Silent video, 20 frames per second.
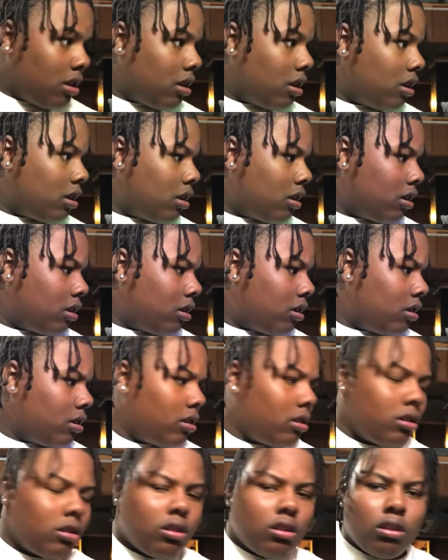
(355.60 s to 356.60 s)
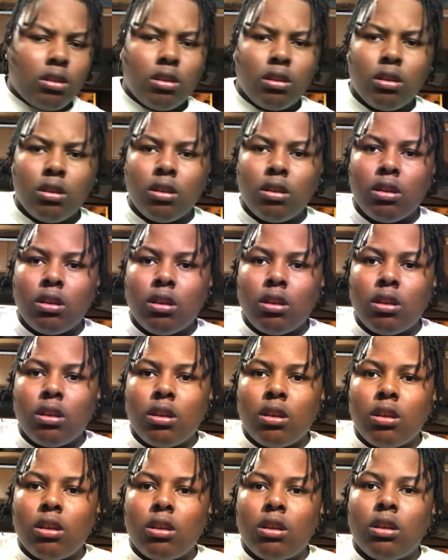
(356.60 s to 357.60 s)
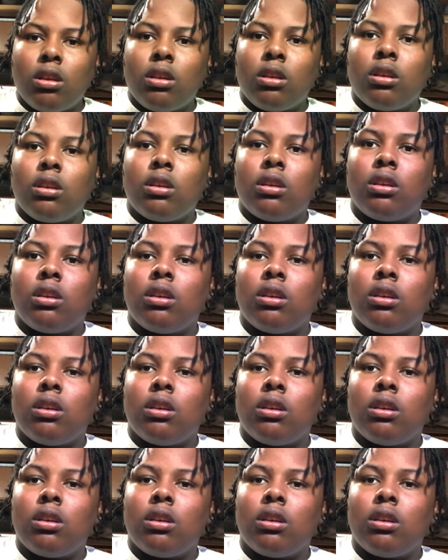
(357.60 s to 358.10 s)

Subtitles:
(silence)